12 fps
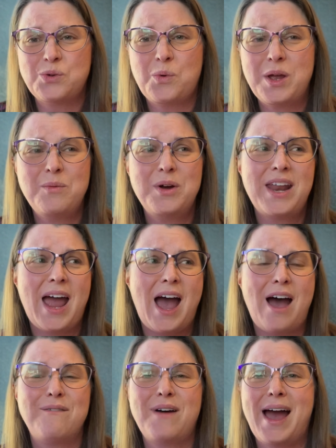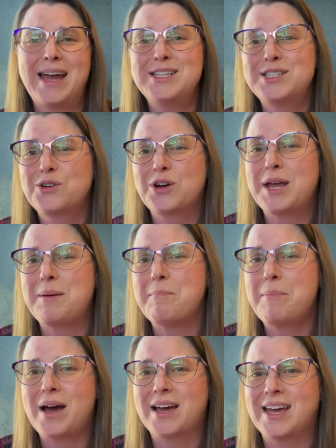we would have ice cream
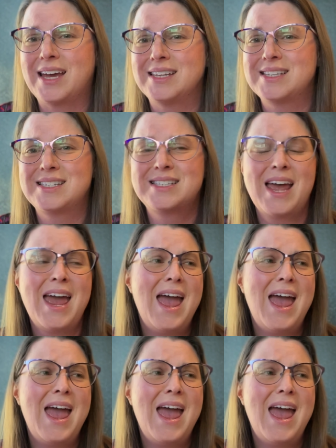buckets